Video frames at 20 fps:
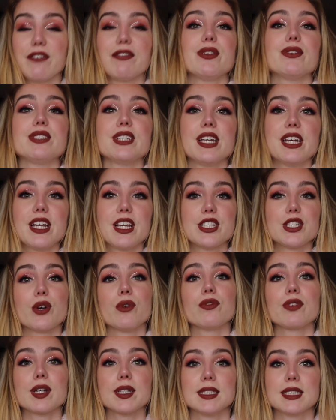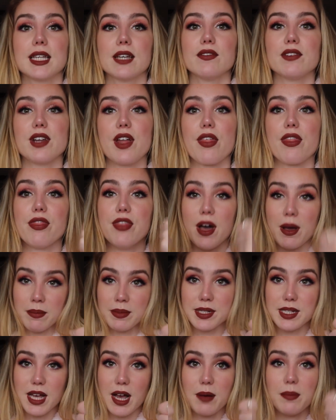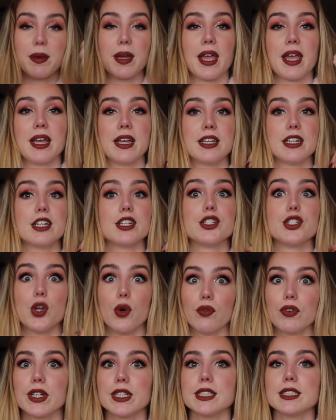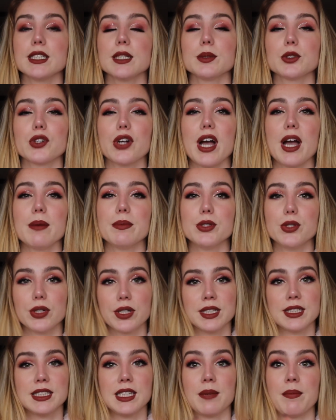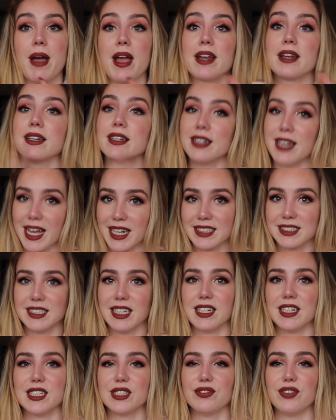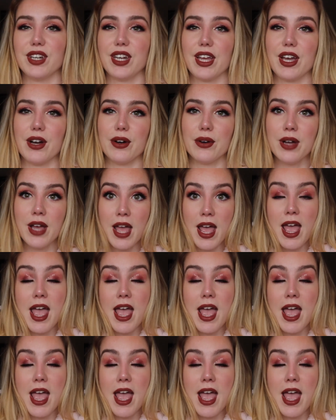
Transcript: If you did, don't forget to give it a thumbs up and don't forget to subscribe so you can see my next Sunday's video.